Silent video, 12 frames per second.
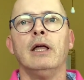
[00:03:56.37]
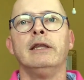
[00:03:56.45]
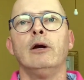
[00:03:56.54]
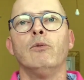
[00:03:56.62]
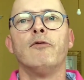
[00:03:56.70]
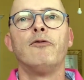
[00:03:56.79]

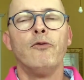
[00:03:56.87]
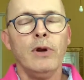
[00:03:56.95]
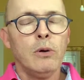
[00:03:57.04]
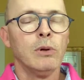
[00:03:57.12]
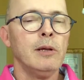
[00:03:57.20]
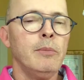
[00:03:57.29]
they will
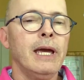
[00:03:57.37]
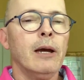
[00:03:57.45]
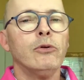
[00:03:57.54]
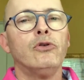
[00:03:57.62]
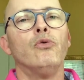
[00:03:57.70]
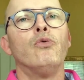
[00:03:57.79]
frequently be
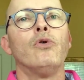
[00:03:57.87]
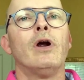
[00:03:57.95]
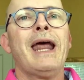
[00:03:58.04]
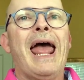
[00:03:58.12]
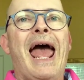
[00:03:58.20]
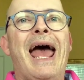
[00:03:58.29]
able to
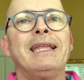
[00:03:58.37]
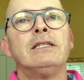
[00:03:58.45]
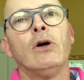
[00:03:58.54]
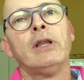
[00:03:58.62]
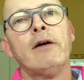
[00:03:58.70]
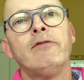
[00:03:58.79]
run ads
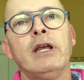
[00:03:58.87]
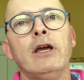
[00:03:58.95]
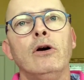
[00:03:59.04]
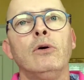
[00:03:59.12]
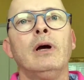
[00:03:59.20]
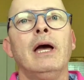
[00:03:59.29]
on that
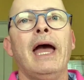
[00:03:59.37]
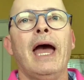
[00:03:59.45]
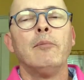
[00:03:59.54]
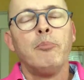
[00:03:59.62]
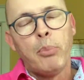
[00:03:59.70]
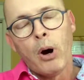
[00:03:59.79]
video.
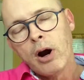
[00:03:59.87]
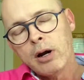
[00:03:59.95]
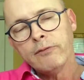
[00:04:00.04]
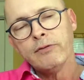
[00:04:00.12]
And part